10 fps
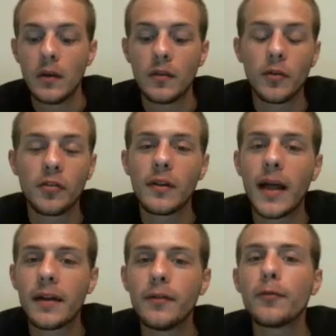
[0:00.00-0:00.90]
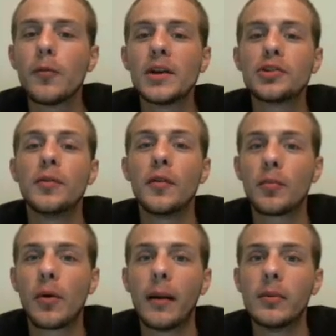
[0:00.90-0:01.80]
So there's a lot of information in this
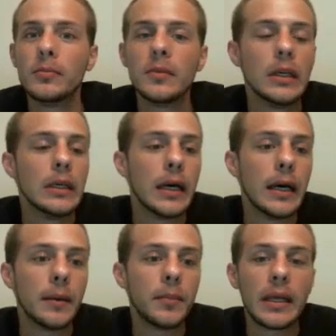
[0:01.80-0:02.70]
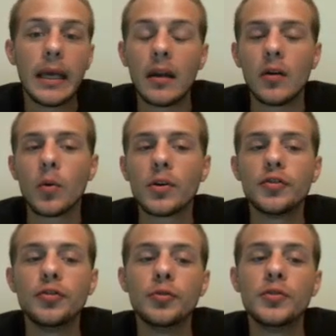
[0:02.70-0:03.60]
problem, but again, in order
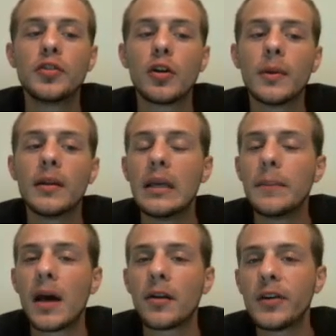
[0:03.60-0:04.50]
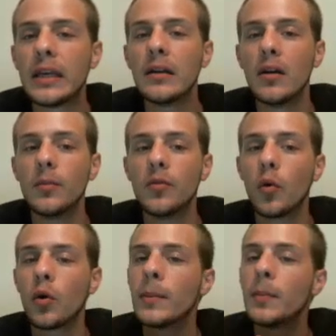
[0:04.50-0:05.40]
to determine the amount of heat
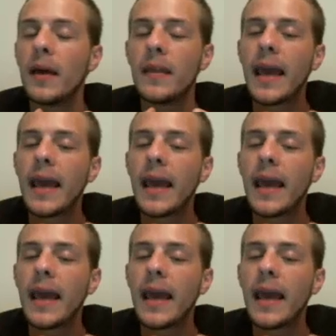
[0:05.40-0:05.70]
absorbed by the